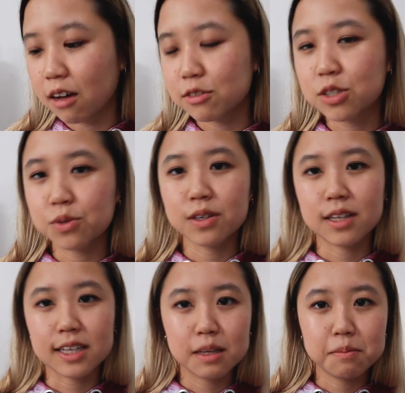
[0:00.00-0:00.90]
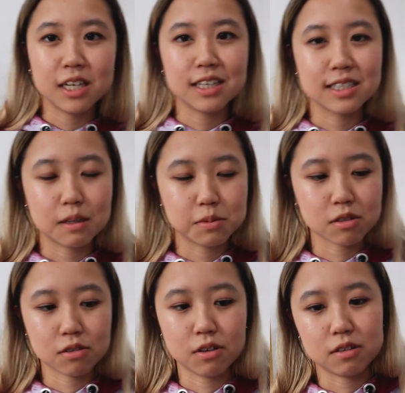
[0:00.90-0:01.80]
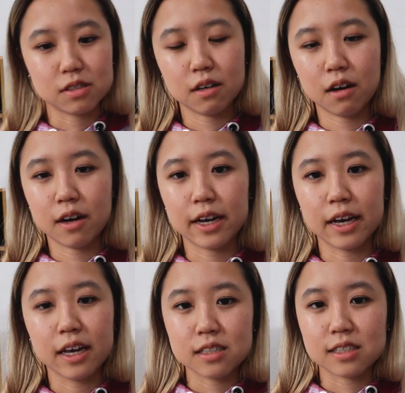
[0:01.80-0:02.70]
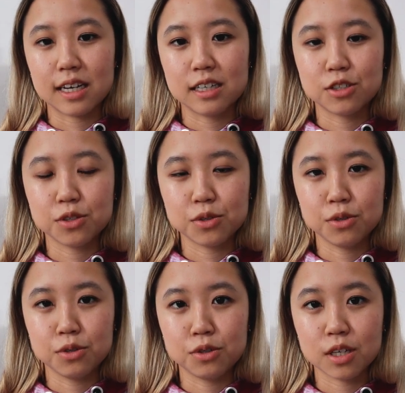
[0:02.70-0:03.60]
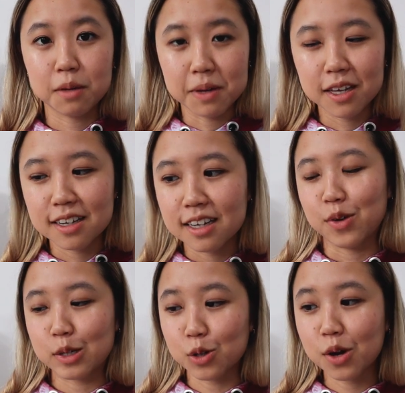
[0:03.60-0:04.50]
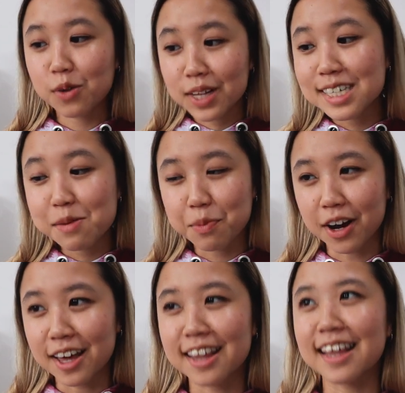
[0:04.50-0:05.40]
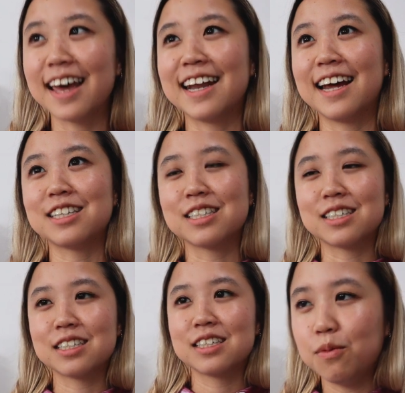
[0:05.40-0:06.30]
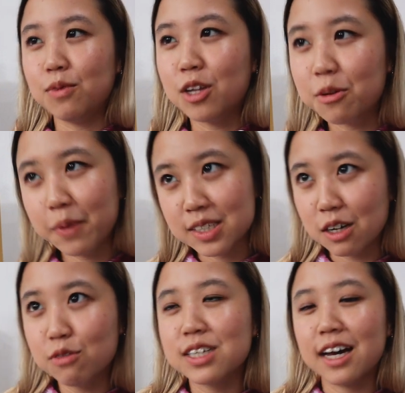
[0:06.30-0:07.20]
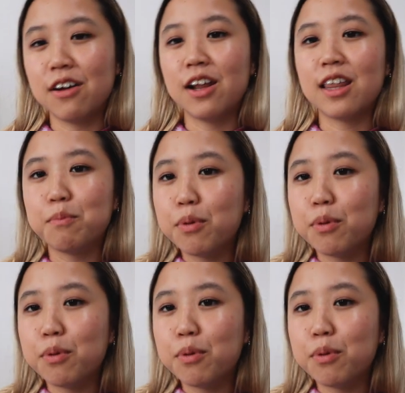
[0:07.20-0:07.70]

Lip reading: After doing like the mini steps across, I decided to commit. So I took a really deep breath and I just lowered myself down and then